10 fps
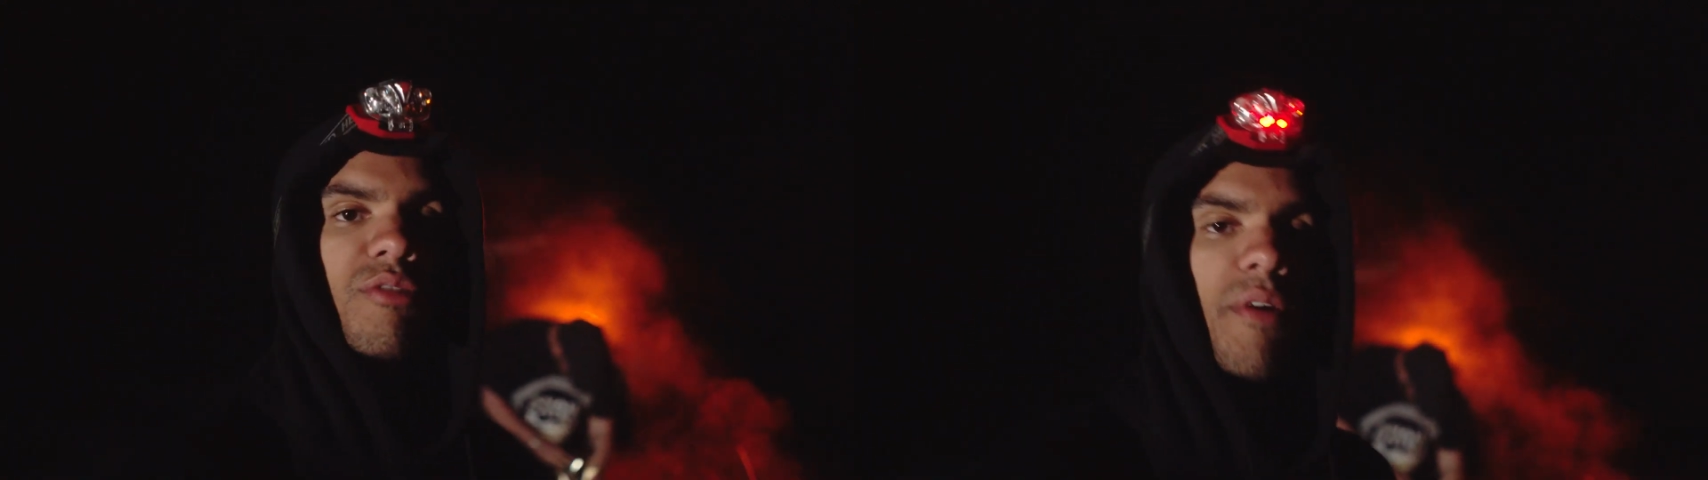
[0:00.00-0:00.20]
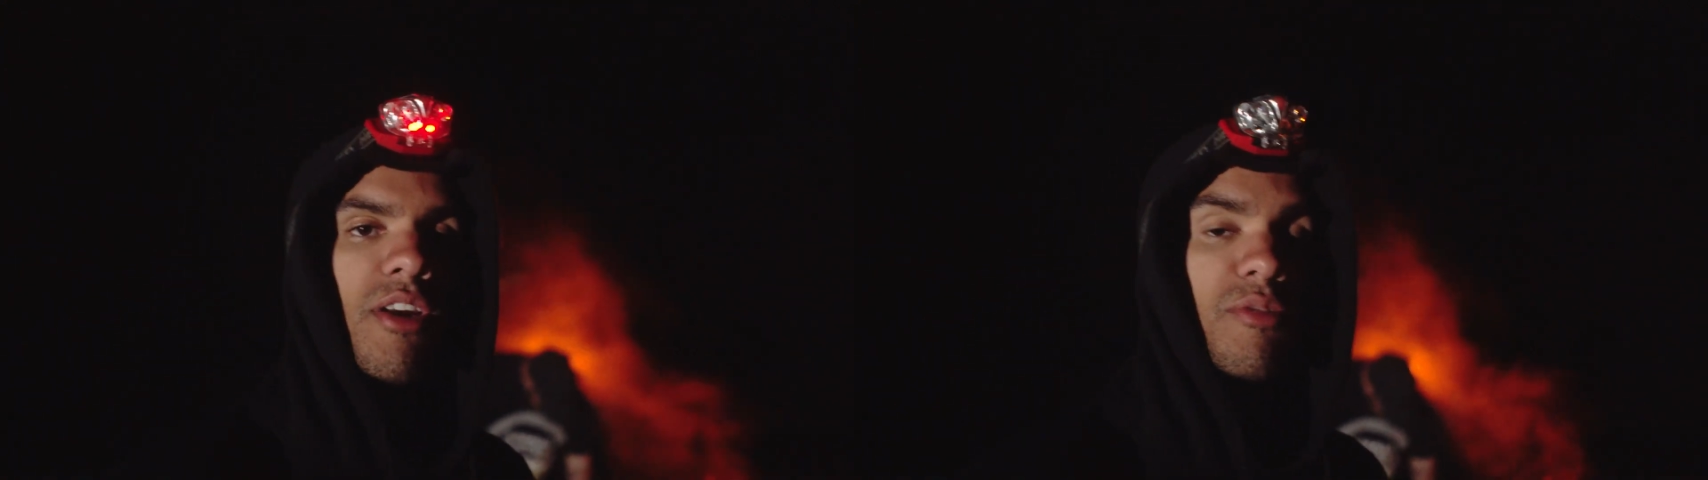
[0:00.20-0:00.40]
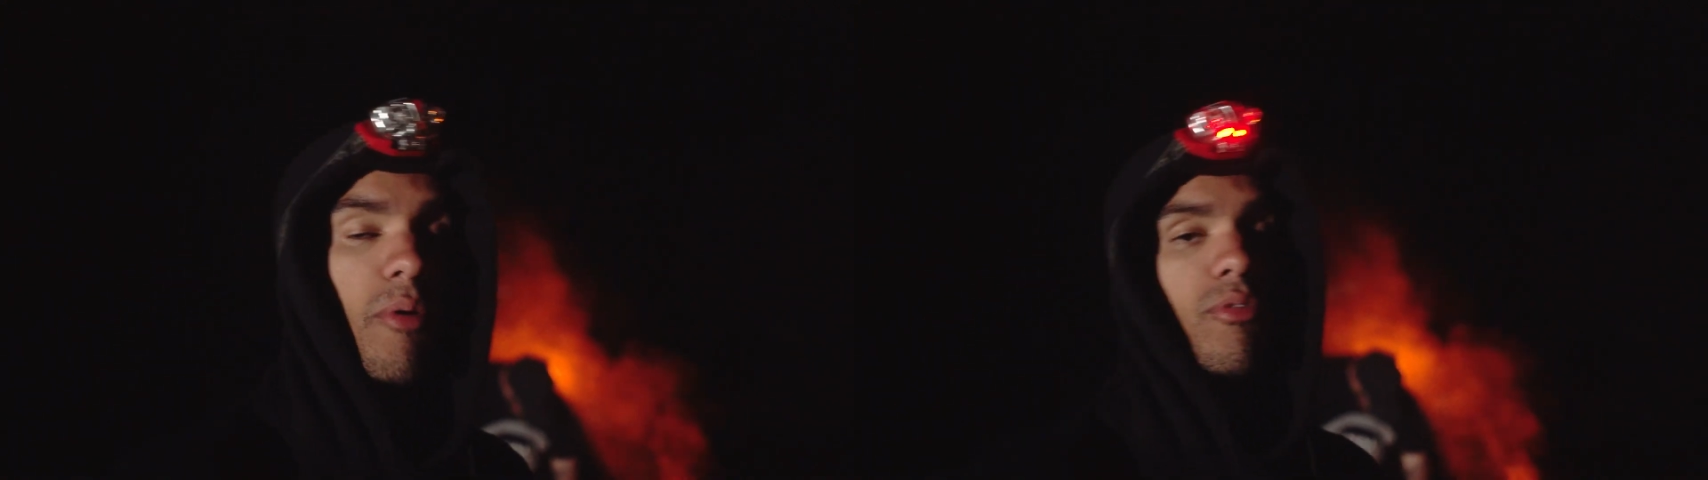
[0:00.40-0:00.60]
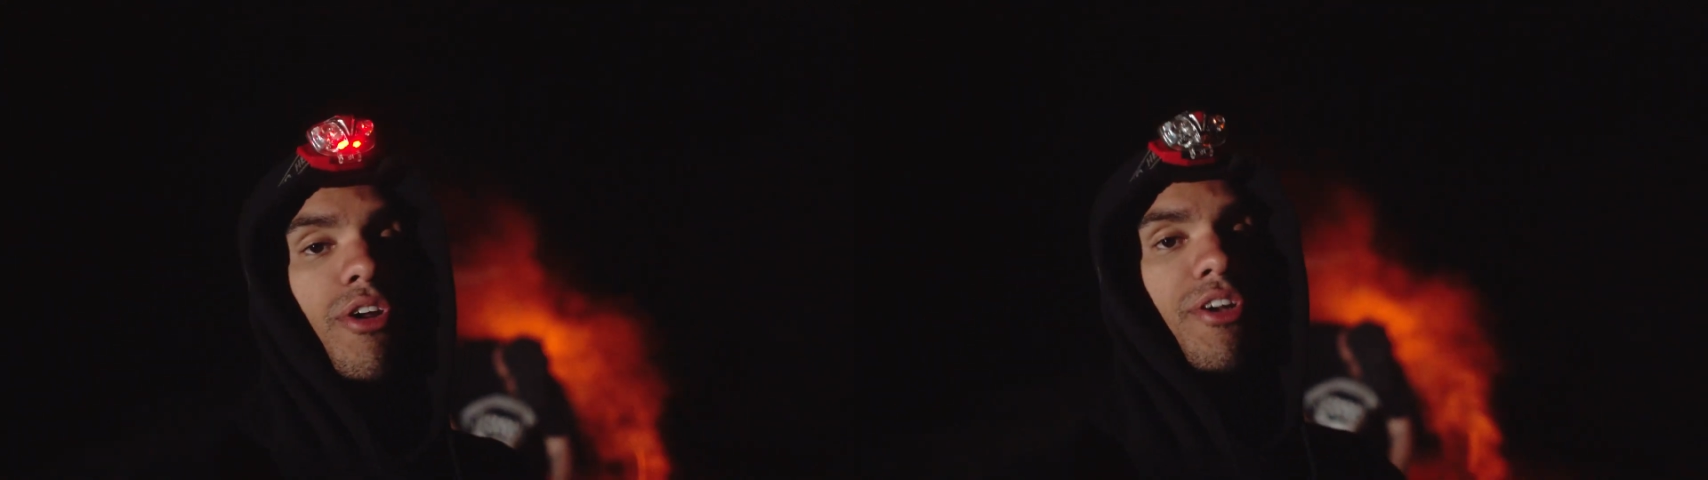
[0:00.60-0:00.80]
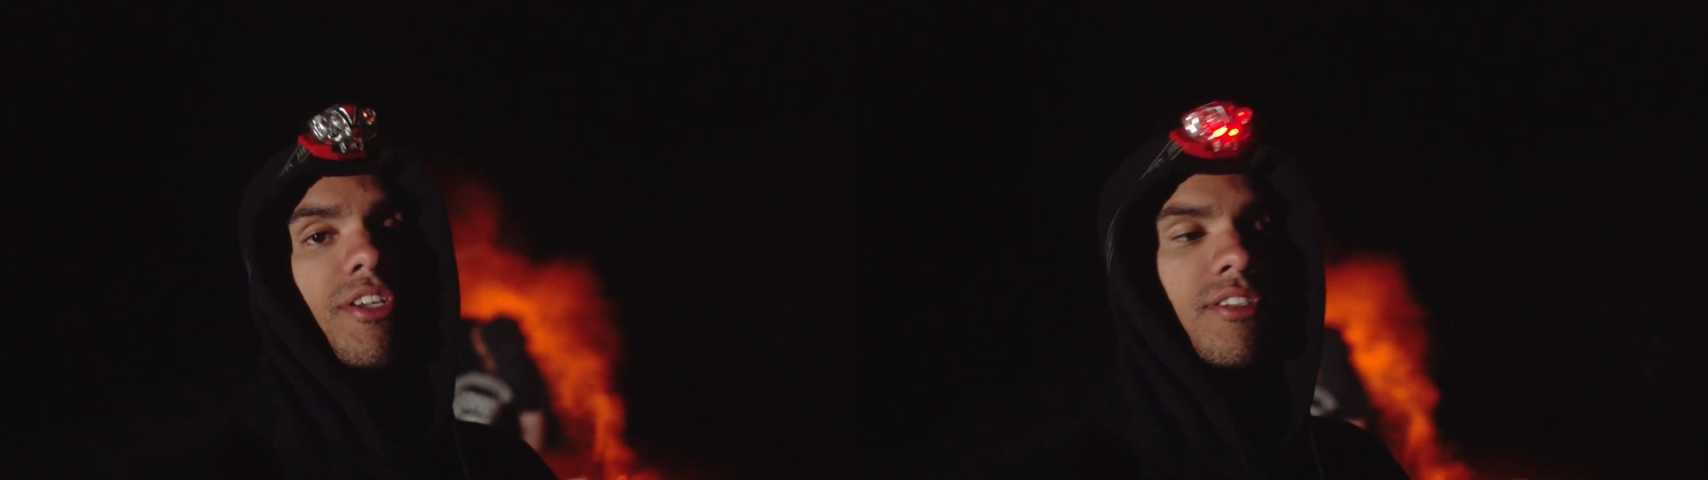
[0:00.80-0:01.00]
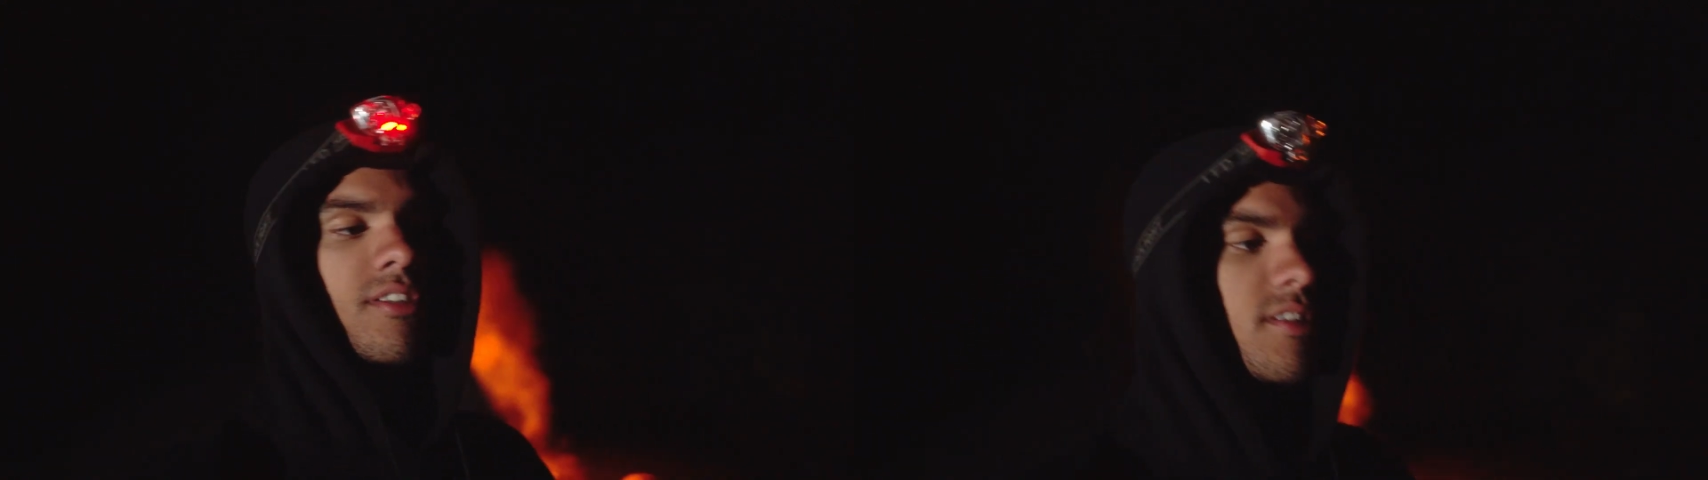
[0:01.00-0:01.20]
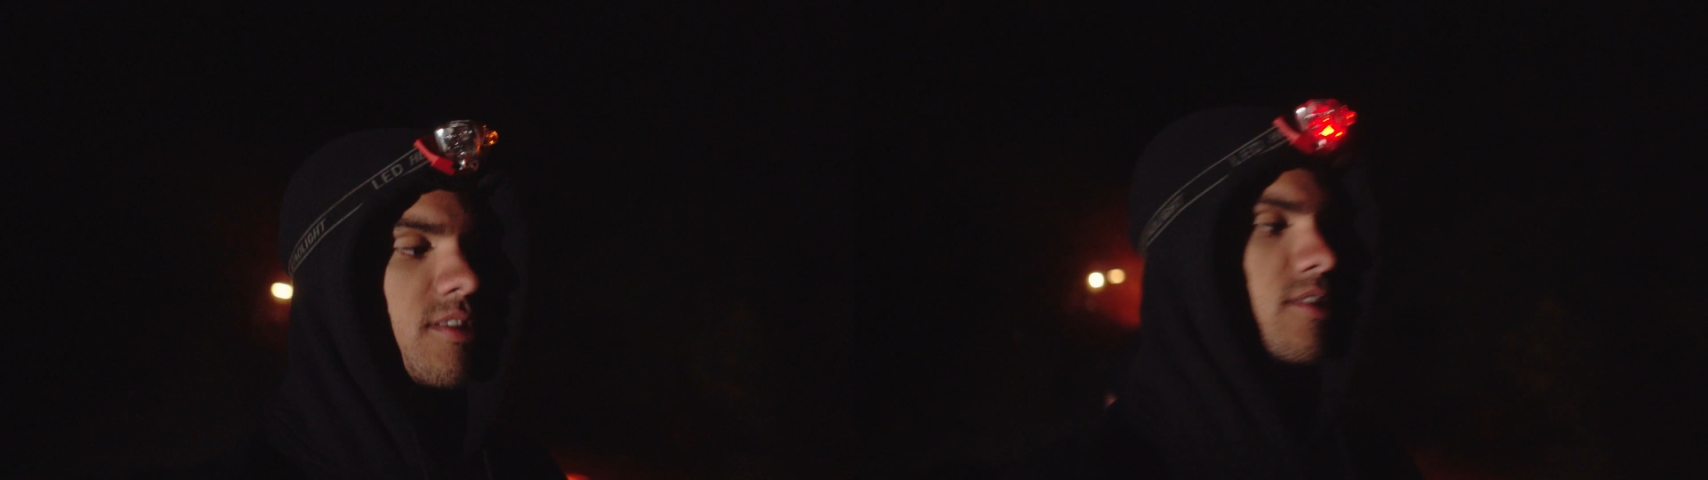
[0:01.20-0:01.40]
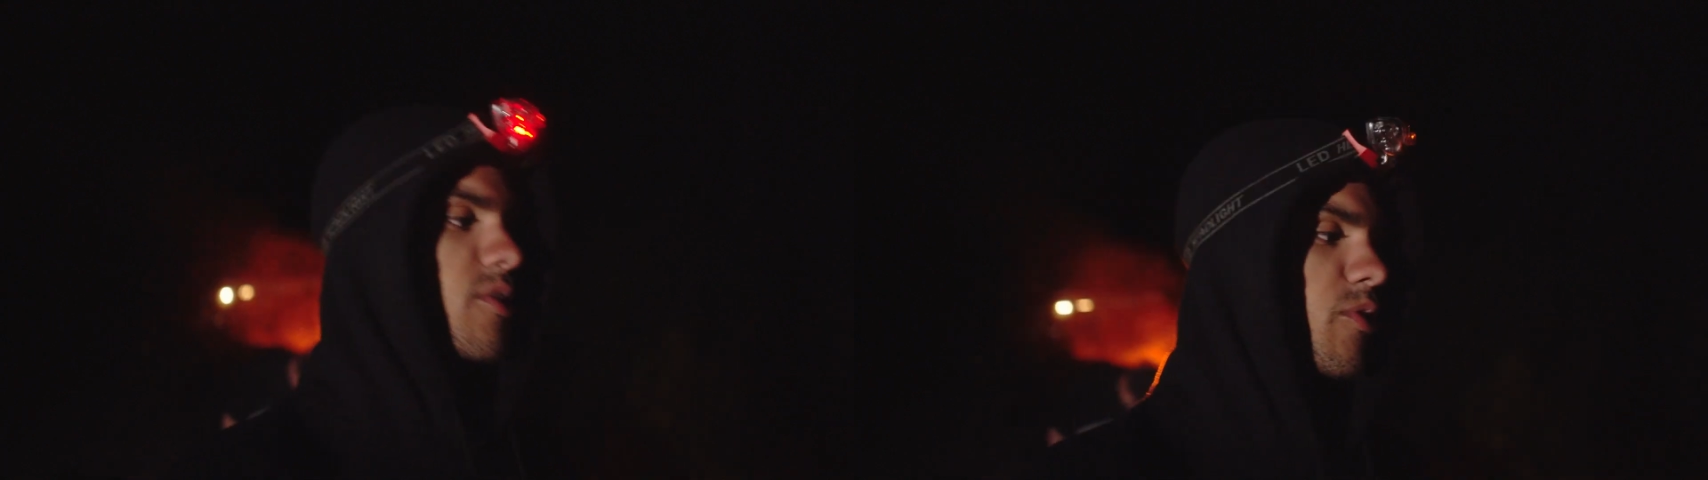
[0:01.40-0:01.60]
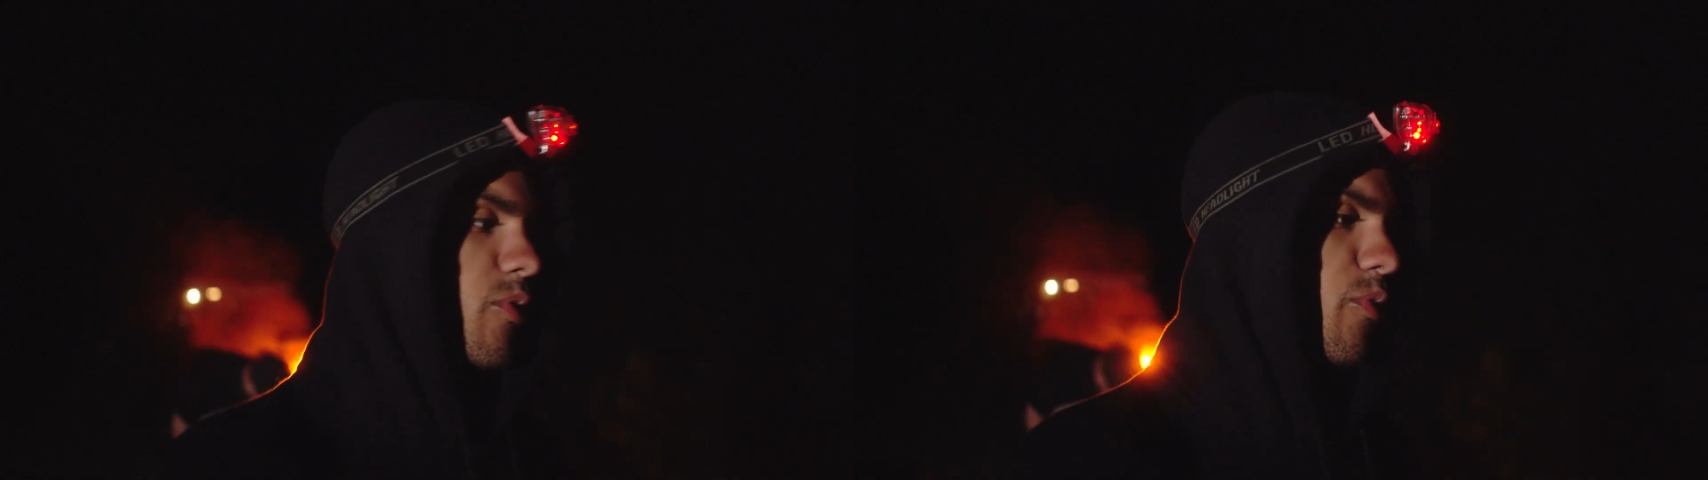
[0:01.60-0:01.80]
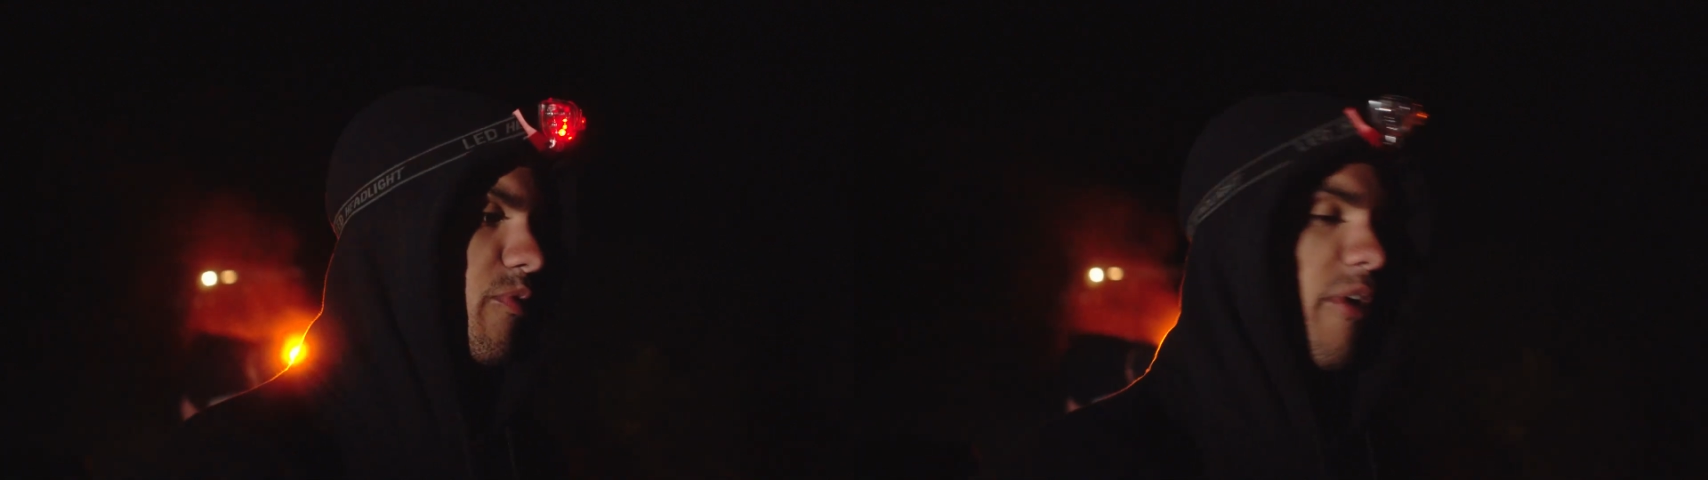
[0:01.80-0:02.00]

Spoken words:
experience, but we're learning. We